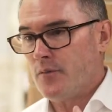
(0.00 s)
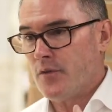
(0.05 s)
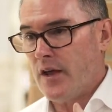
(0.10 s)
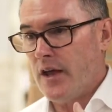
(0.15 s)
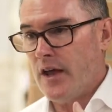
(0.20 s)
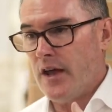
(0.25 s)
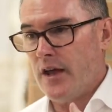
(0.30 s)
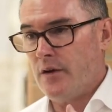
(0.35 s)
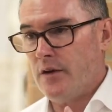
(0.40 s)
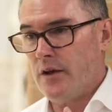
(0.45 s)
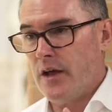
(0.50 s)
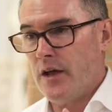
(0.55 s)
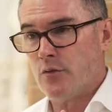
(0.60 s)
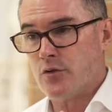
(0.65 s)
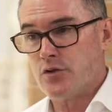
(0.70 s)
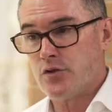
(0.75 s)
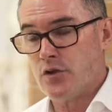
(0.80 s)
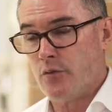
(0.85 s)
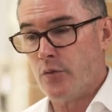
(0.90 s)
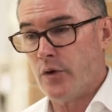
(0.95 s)
and
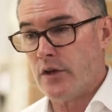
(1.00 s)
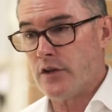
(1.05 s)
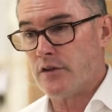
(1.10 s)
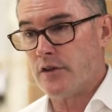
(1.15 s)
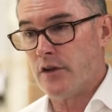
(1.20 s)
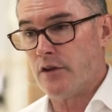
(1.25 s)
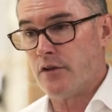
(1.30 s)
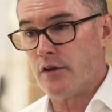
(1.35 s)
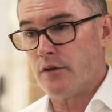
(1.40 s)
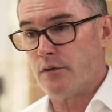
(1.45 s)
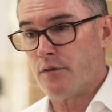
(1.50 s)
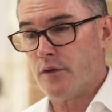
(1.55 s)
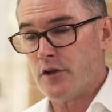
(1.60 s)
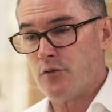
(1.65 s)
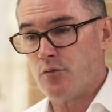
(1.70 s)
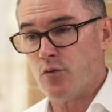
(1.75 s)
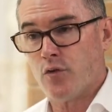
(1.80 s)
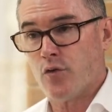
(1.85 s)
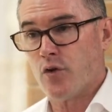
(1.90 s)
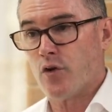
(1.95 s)
we'll see if we can sell it on
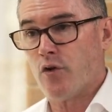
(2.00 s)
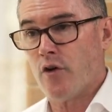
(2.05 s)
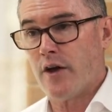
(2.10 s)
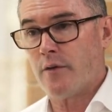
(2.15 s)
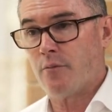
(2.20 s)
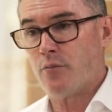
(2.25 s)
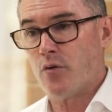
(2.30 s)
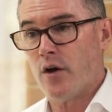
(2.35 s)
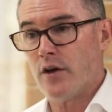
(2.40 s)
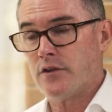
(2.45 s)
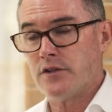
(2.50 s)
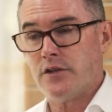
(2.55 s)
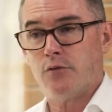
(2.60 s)
Facebook for a great price,